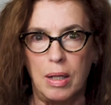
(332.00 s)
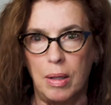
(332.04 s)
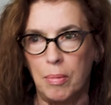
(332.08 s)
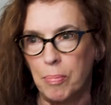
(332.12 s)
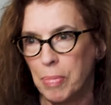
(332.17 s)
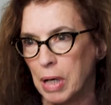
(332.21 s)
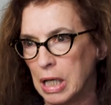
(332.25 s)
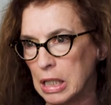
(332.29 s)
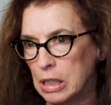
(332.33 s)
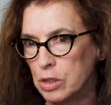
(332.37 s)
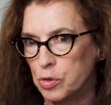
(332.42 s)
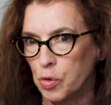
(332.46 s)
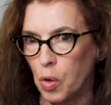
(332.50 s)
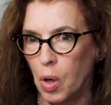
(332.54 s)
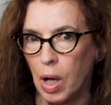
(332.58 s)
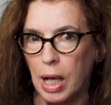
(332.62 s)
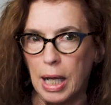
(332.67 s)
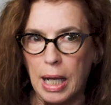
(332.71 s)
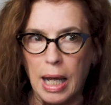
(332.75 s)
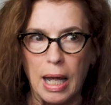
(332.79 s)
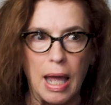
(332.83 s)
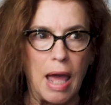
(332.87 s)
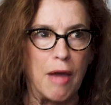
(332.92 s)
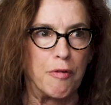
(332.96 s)
But
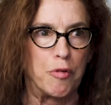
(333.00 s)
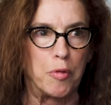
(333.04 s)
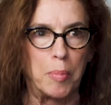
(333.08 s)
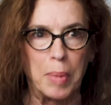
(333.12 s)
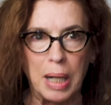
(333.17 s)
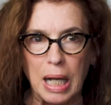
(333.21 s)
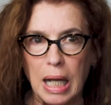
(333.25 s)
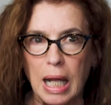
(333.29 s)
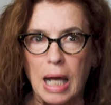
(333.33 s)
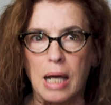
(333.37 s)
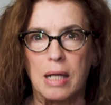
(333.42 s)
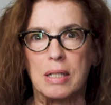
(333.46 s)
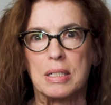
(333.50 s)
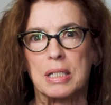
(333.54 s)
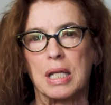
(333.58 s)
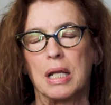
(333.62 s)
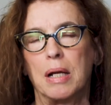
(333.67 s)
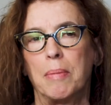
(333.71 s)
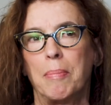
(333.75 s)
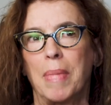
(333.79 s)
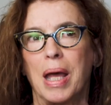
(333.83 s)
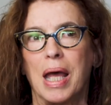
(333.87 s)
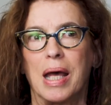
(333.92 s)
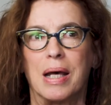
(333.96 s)
drawing everybody else in a
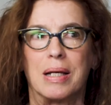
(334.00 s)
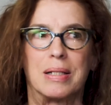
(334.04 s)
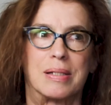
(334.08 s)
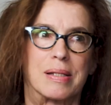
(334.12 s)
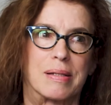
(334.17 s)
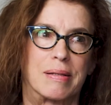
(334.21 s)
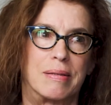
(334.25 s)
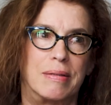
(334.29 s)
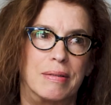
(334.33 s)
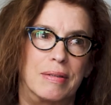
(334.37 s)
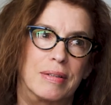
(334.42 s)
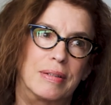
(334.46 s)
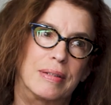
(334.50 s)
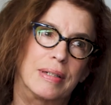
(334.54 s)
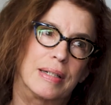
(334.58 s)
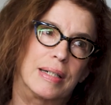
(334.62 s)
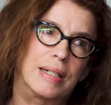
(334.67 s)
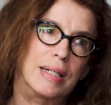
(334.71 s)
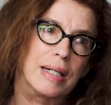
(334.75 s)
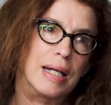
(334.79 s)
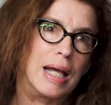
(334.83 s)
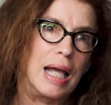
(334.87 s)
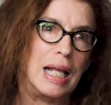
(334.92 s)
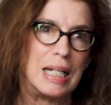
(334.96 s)
mask,
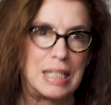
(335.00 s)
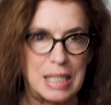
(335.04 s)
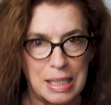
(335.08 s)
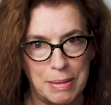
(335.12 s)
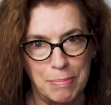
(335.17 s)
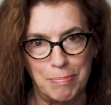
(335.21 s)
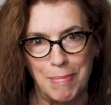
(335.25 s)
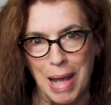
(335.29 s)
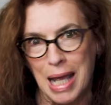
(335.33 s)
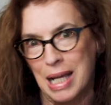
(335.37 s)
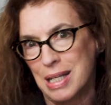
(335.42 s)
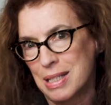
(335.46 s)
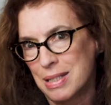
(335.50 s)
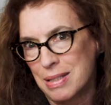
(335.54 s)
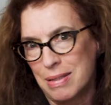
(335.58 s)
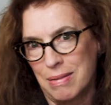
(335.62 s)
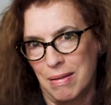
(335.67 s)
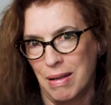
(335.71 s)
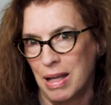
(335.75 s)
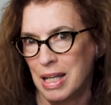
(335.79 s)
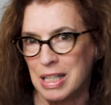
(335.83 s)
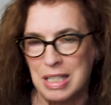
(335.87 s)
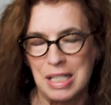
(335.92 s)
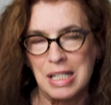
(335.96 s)
it's
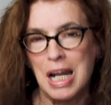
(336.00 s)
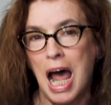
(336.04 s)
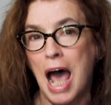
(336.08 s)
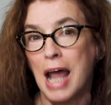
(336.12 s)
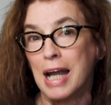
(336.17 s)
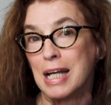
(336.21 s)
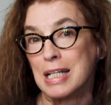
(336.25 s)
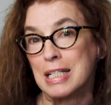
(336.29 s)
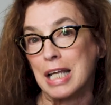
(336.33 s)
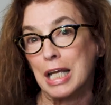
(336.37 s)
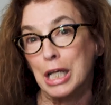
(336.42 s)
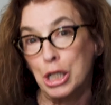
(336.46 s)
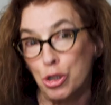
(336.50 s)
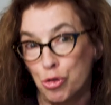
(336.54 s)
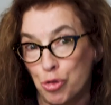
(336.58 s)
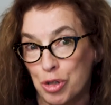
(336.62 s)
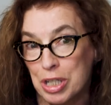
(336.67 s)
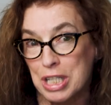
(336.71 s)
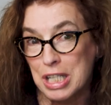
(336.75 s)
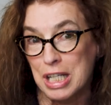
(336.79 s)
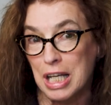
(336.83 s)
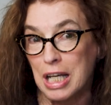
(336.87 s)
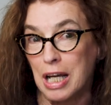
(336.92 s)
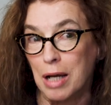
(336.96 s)
not as
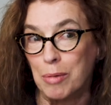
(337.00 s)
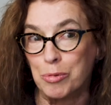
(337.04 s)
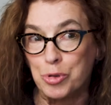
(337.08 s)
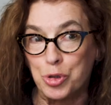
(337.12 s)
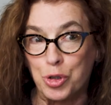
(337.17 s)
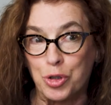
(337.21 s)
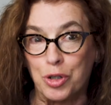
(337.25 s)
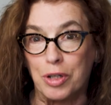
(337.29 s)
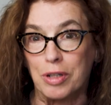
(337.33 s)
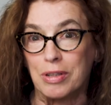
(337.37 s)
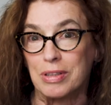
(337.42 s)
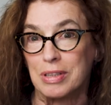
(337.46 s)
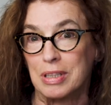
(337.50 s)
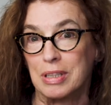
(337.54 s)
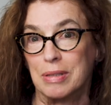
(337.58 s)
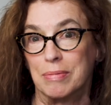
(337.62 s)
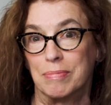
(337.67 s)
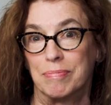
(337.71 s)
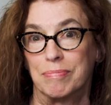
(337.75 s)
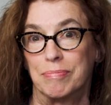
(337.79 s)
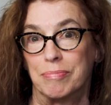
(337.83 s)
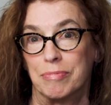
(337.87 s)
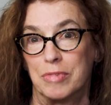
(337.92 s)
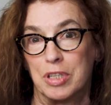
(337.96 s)
interesting, I'm sure,
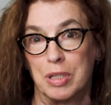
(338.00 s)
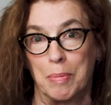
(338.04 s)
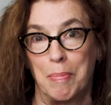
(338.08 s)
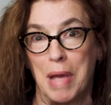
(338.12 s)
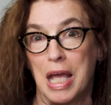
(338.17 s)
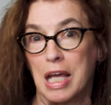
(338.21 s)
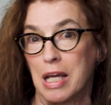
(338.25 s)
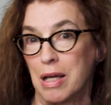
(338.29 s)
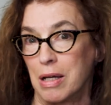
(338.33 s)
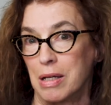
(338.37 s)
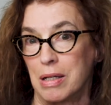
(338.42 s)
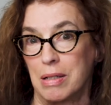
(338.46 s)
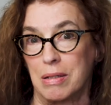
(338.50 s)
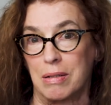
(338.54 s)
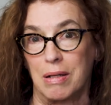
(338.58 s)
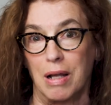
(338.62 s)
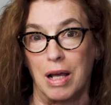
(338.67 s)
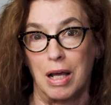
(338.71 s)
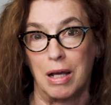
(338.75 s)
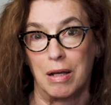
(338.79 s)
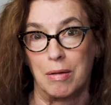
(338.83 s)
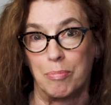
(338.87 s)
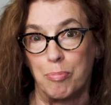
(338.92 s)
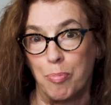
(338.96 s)
to make
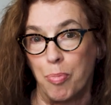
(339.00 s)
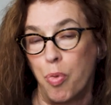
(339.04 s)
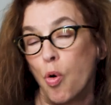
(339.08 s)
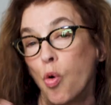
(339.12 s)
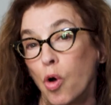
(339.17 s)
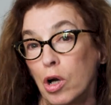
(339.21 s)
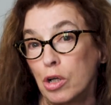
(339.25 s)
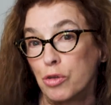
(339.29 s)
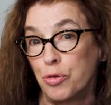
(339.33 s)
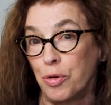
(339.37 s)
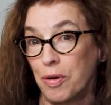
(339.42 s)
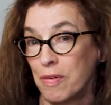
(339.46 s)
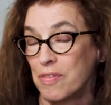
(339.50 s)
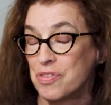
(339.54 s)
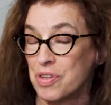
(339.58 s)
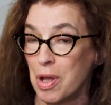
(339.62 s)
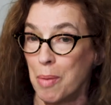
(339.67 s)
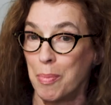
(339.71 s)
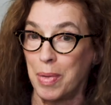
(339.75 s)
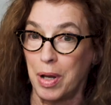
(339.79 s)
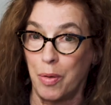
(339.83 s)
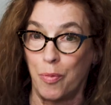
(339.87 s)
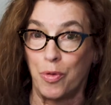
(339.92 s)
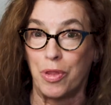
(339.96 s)
a portrait of
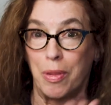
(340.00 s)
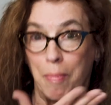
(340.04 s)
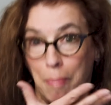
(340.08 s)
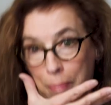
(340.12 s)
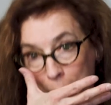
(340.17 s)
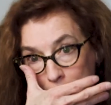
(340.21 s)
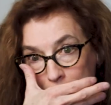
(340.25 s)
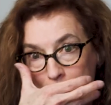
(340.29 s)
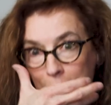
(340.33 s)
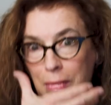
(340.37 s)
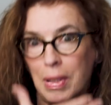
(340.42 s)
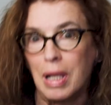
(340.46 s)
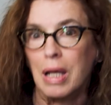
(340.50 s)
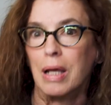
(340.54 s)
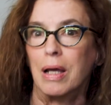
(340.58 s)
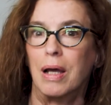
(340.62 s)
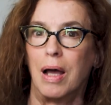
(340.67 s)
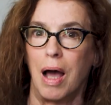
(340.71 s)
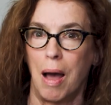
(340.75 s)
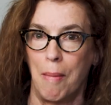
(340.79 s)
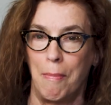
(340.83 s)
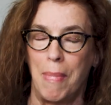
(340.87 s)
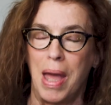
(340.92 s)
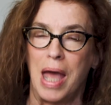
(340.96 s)
somebody with
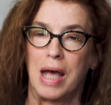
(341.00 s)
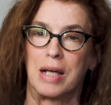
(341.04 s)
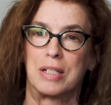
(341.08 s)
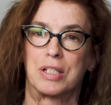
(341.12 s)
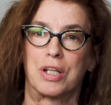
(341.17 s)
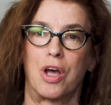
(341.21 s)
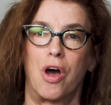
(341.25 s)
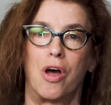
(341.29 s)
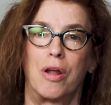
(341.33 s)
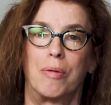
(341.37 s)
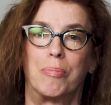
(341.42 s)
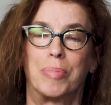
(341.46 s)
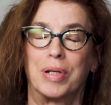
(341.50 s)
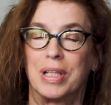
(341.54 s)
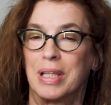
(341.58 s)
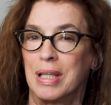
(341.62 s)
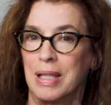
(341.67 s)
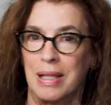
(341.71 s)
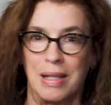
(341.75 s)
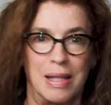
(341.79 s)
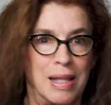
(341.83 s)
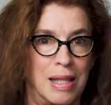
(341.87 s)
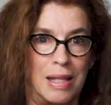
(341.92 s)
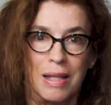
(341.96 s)
a mask on. But
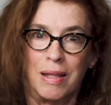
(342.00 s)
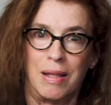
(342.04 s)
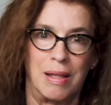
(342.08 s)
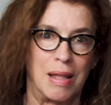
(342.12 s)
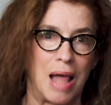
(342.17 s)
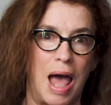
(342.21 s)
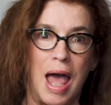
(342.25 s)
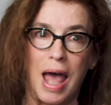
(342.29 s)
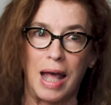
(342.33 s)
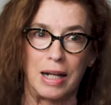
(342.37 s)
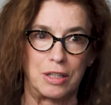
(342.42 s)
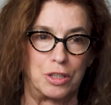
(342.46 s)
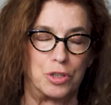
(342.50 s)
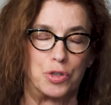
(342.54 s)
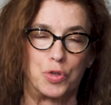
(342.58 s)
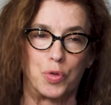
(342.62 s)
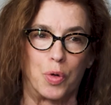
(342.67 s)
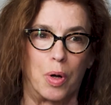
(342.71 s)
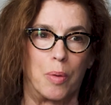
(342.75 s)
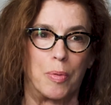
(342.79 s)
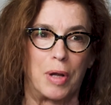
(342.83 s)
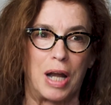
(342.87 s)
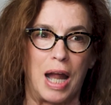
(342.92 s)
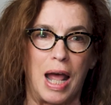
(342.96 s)
I had to
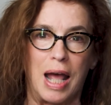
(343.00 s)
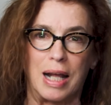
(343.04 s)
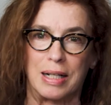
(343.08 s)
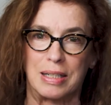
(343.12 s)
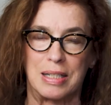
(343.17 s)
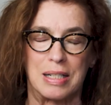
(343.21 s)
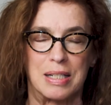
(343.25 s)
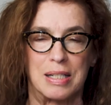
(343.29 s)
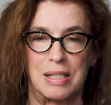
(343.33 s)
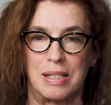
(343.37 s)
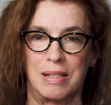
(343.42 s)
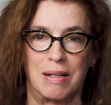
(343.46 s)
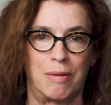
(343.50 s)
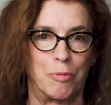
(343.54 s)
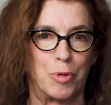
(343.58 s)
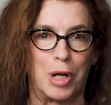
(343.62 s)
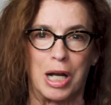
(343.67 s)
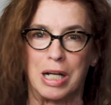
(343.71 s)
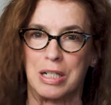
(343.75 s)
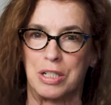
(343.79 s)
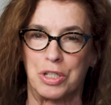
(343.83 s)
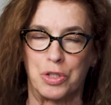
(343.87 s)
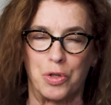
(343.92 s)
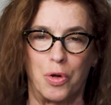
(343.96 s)
draw what
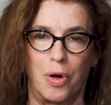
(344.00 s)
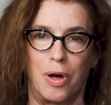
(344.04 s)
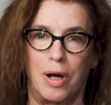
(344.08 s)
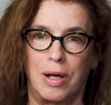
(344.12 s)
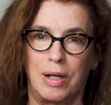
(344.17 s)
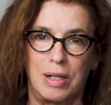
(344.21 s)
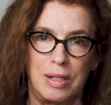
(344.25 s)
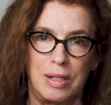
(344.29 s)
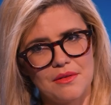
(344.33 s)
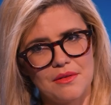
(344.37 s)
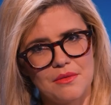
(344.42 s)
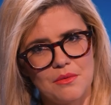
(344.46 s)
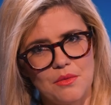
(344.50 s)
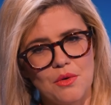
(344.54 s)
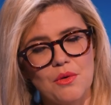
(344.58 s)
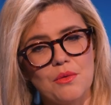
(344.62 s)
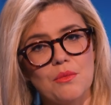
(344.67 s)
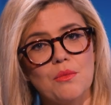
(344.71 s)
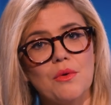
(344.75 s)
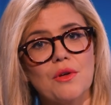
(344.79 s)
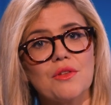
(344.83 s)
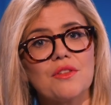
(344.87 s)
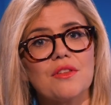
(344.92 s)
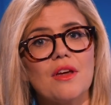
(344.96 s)
I saw.
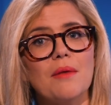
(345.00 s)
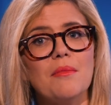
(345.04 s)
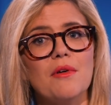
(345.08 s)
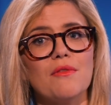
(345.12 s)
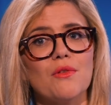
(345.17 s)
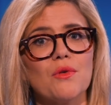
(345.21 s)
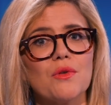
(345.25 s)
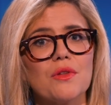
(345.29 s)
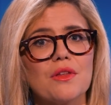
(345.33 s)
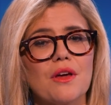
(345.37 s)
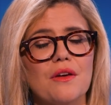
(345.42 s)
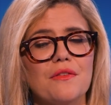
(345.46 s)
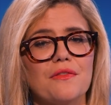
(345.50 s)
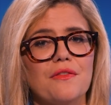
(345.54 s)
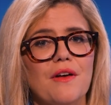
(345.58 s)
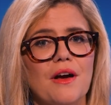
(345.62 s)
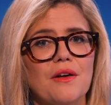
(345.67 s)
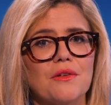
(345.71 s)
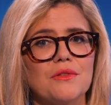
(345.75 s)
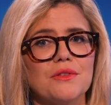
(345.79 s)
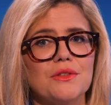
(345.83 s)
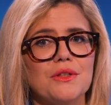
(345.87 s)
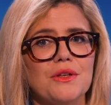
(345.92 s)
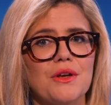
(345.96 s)
Well, some have also
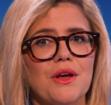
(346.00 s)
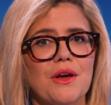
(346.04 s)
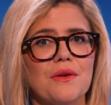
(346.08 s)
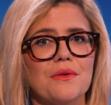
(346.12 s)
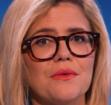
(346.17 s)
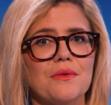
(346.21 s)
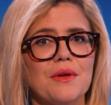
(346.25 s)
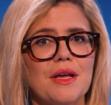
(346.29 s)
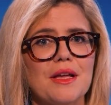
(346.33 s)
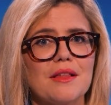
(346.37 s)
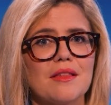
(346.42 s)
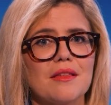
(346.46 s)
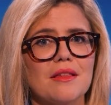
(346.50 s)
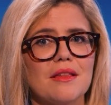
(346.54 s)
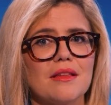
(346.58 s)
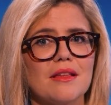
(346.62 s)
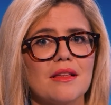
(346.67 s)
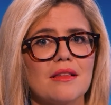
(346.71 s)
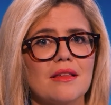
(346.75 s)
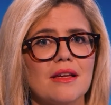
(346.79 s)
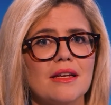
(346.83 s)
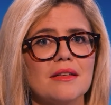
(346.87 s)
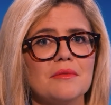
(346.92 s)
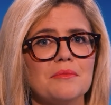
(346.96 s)
felt,
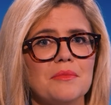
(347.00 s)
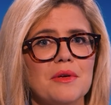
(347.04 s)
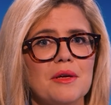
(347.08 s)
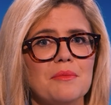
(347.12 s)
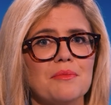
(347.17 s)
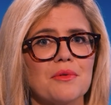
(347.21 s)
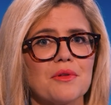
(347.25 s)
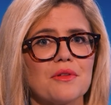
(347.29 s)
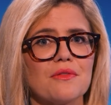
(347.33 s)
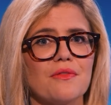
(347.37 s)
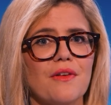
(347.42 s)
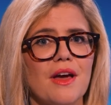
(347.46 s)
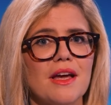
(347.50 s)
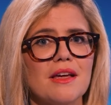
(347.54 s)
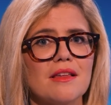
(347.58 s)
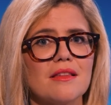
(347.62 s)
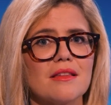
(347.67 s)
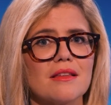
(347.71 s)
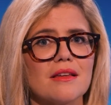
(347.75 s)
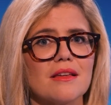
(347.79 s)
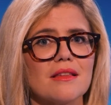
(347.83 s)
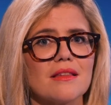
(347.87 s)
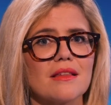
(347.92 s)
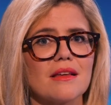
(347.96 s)
it's hidden people's
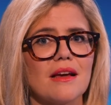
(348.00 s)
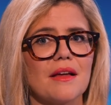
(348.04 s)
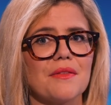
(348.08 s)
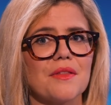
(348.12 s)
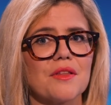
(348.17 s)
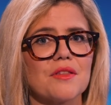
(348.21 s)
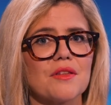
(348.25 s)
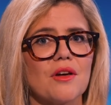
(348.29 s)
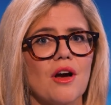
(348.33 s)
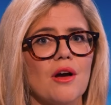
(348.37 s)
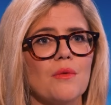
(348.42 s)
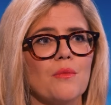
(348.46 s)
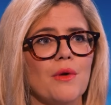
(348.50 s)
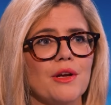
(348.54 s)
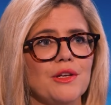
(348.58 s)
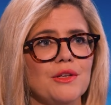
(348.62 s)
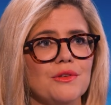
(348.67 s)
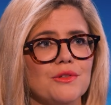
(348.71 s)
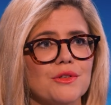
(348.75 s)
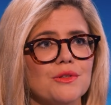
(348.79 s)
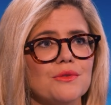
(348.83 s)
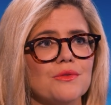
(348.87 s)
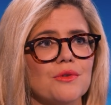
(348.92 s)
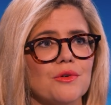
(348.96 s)
faces at the time where
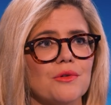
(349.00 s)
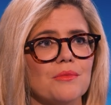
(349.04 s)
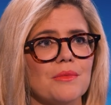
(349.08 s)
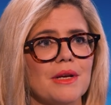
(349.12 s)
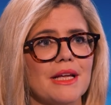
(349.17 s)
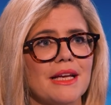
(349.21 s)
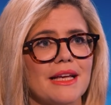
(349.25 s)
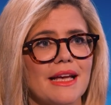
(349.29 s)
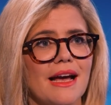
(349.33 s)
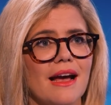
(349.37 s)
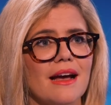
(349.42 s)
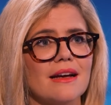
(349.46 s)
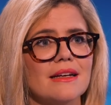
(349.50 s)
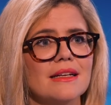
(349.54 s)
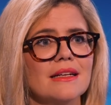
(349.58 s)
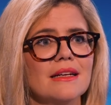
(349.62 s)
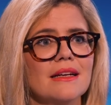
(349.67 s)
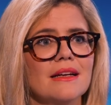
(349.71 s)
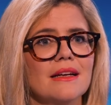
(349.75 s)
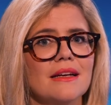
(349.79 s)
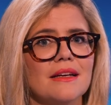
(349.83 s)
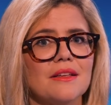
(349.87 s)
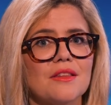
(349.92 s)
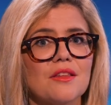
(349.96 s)
you do normally get.
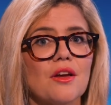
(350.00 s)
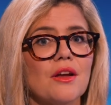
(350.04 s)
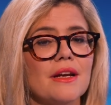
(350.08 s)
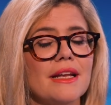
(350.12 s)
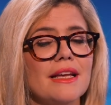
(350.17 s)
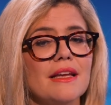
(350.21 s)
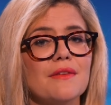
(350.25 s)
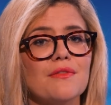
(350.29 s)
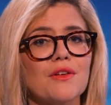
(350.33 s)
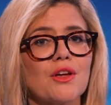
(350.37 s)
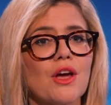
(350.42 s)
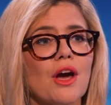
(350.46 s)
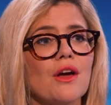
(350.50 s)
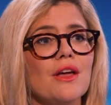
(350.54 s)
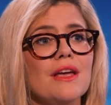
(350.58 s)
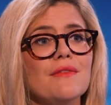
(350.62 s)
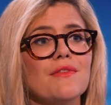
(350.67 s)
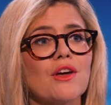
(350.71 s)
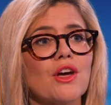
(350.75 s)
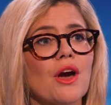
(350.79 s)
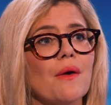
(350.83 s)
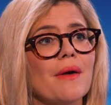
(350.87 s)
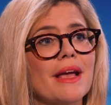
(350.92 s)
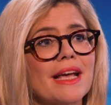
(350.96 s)
Certainly,
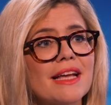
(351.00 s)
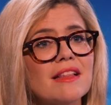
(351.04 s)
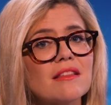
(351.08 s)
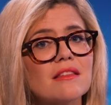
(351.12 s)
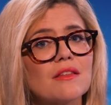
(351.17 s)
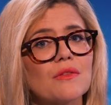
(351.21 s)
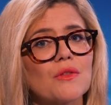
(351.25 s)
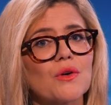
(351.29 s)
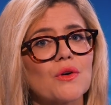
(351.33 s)
even going into